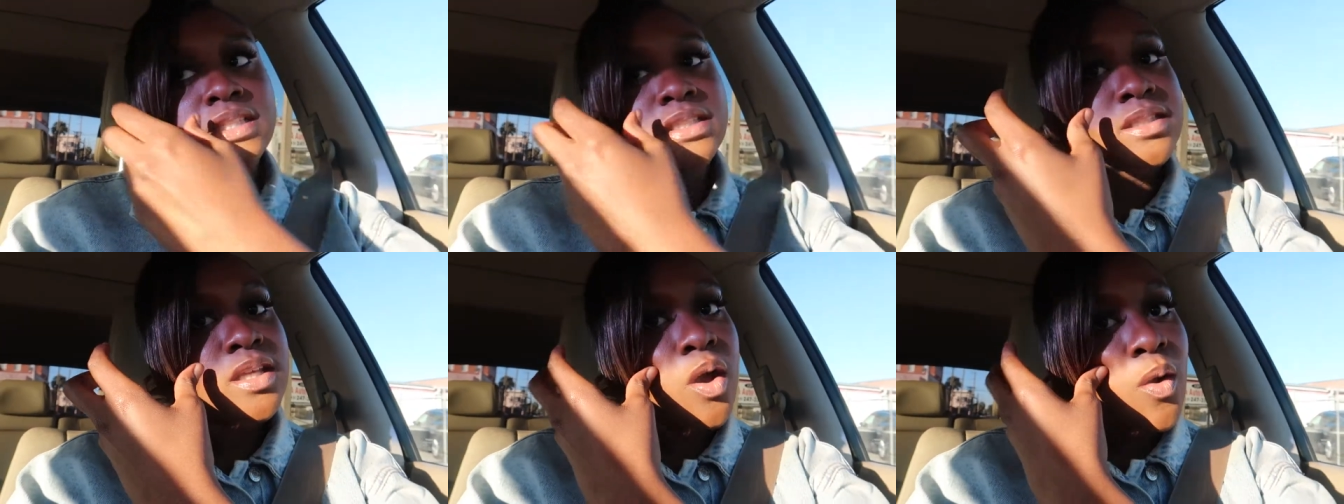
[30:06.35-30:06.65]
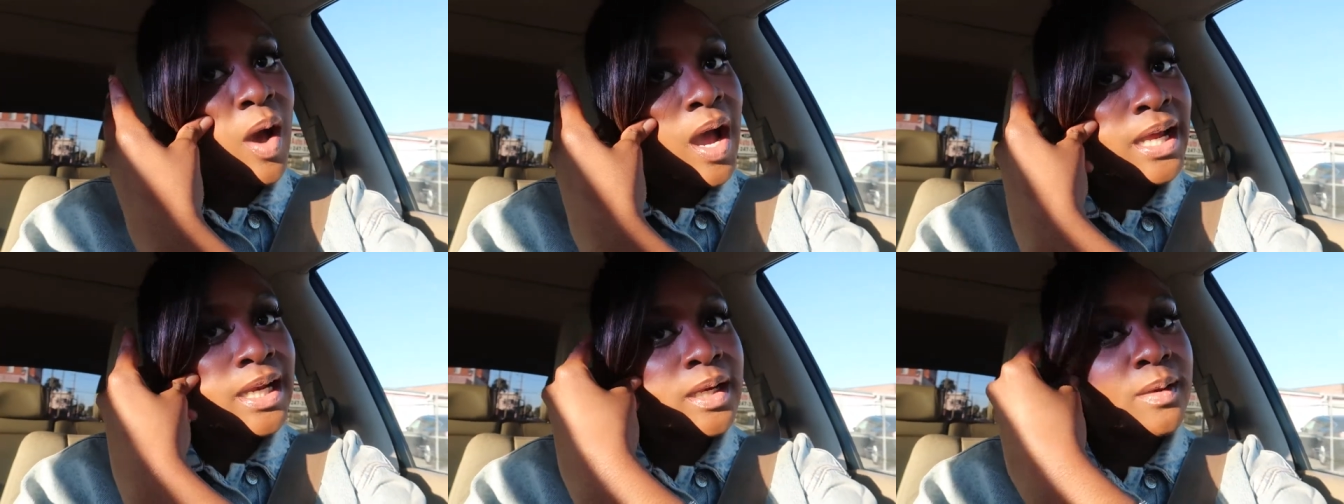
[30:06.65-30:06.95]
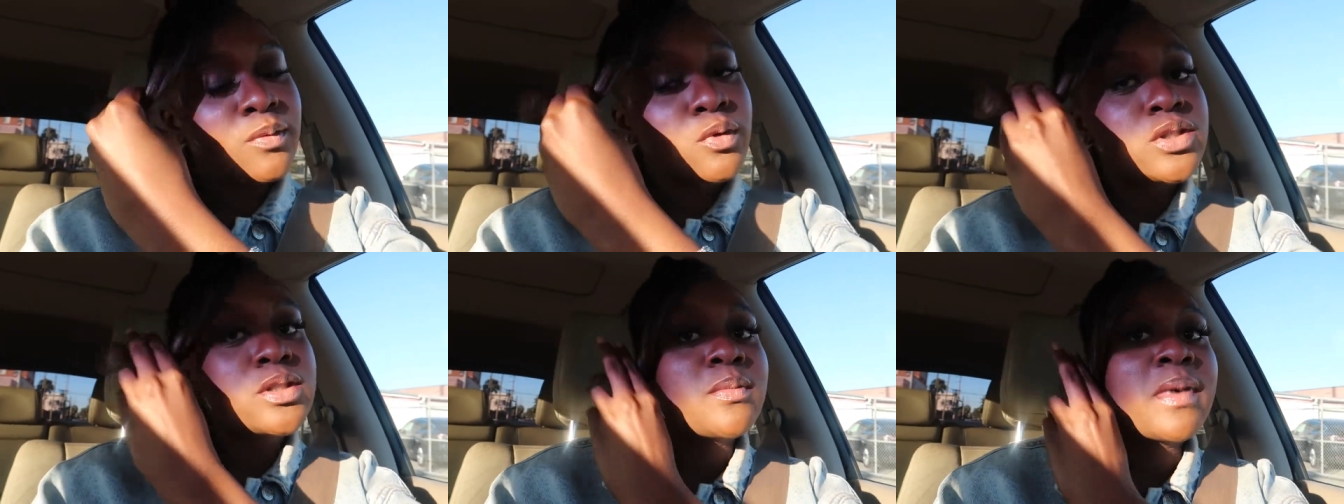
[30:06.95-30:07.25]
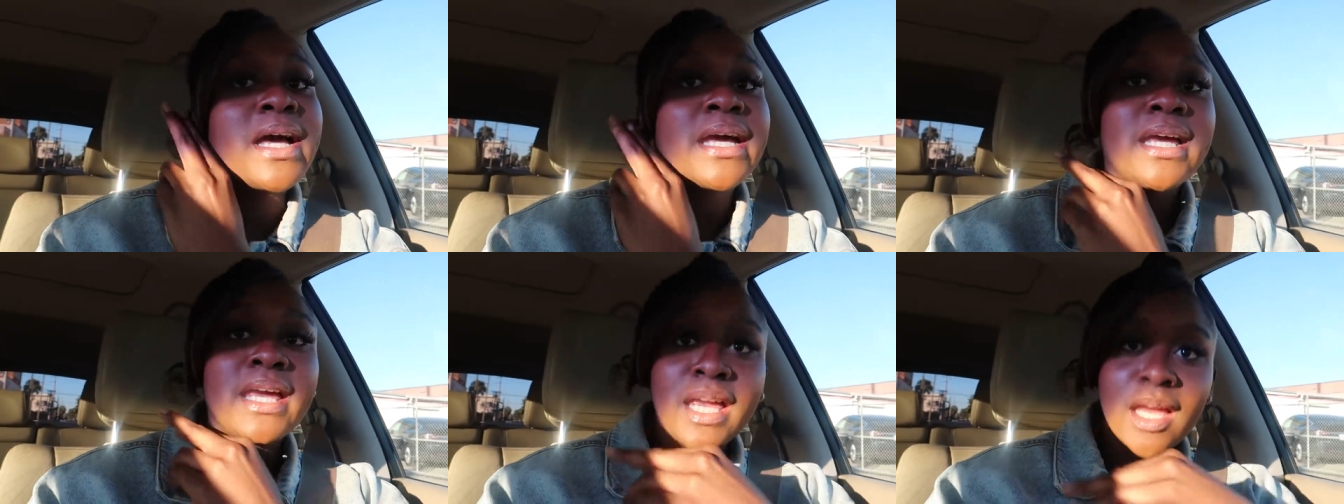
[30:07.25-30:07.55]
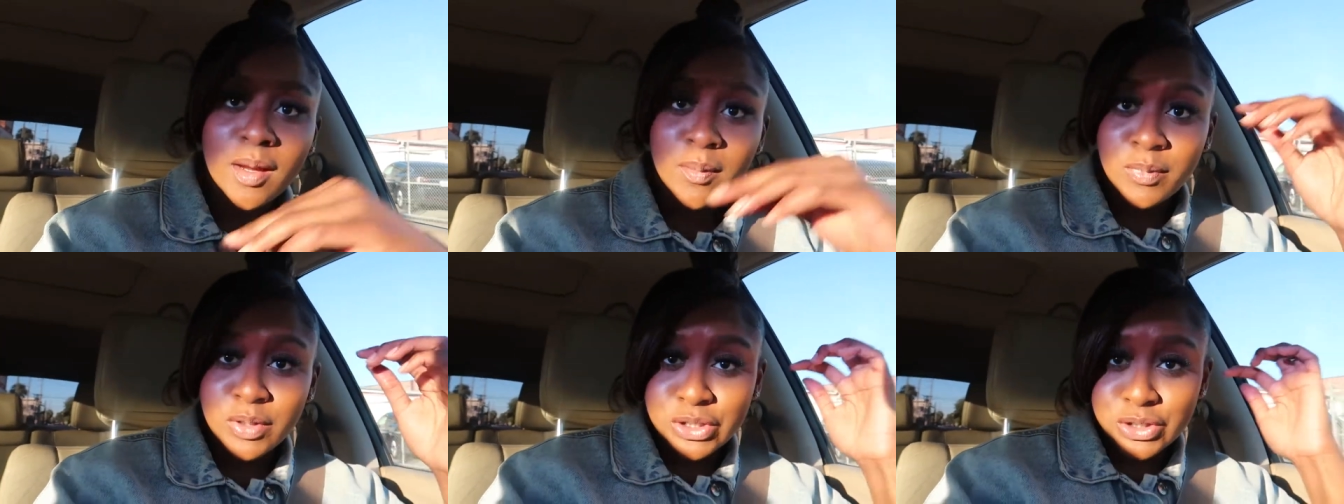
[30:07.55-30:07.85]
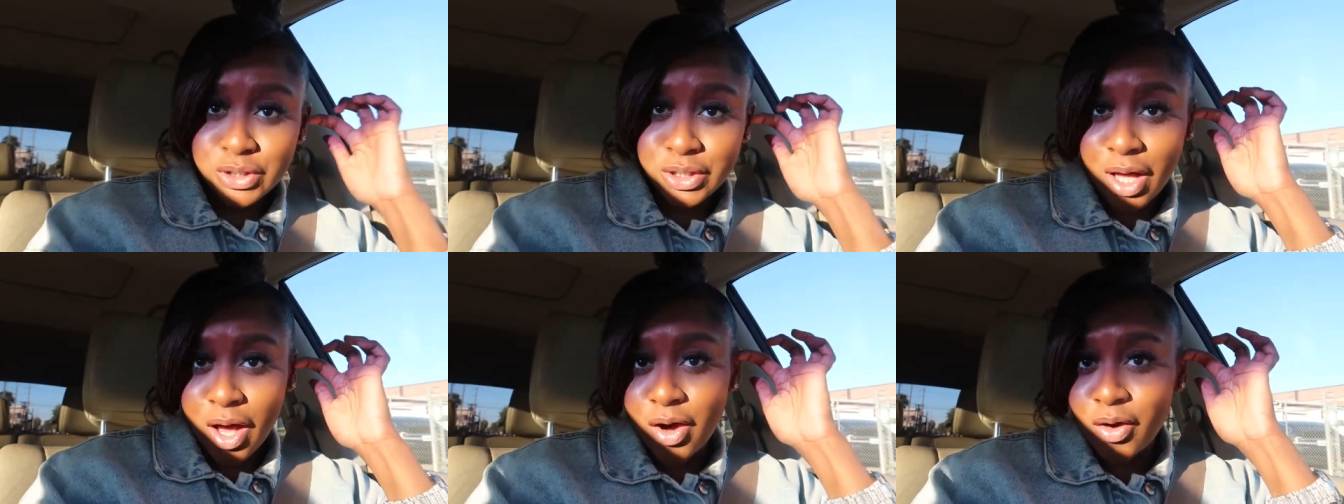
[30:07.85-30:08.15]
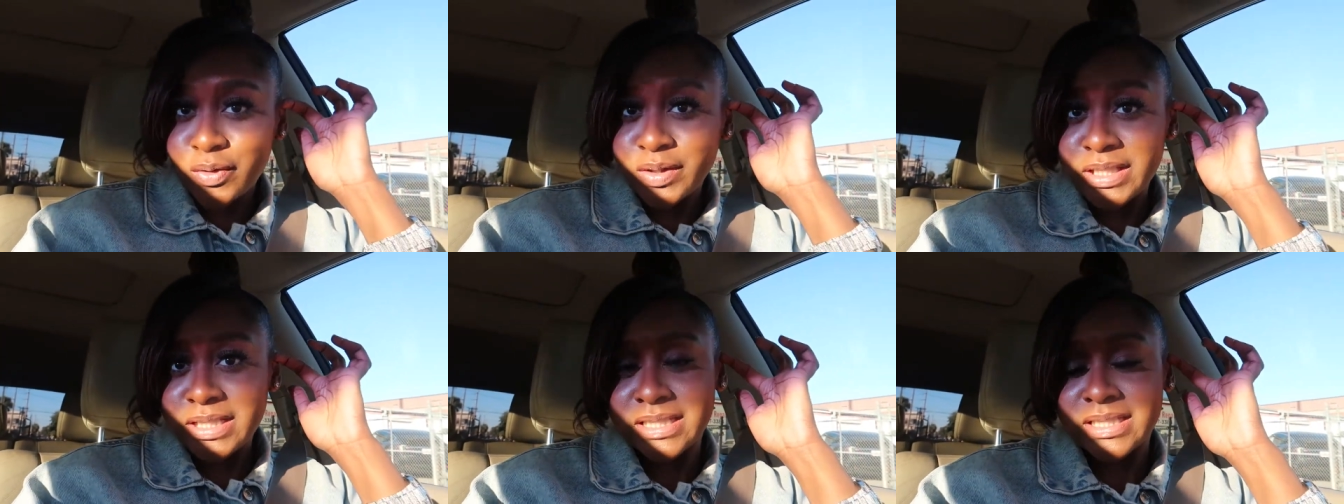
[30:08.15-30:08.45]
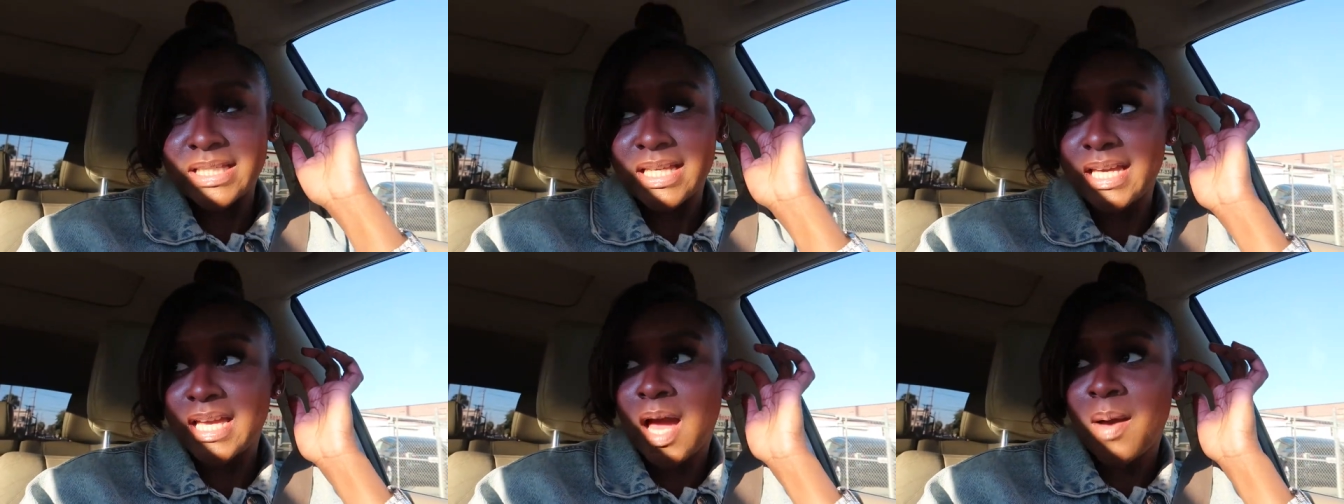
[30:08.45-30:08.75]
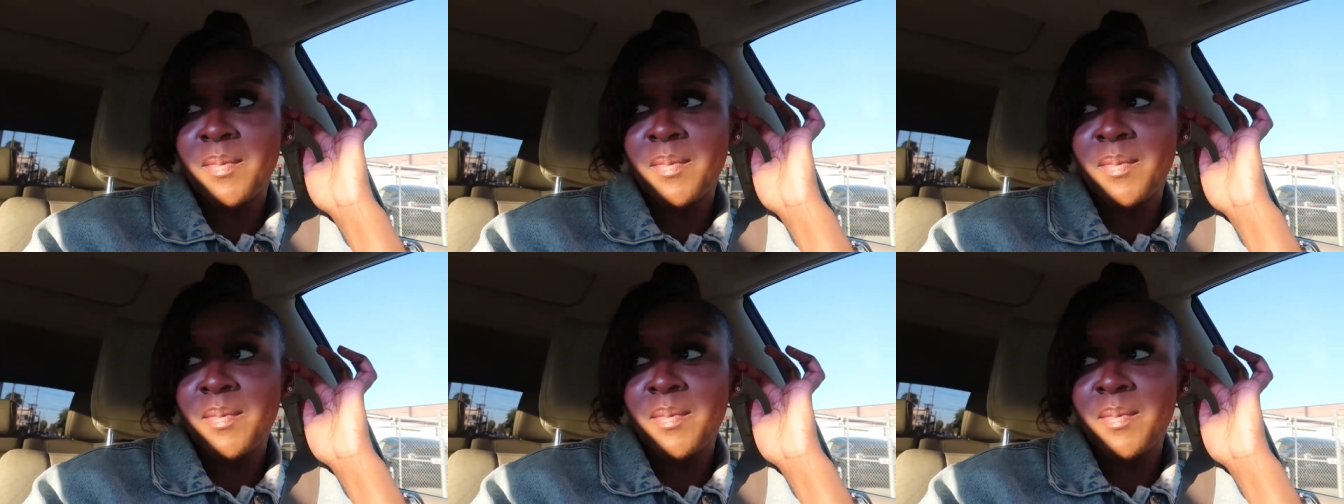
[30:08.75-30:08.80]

So I ended up using my camera, so y'all gonna see.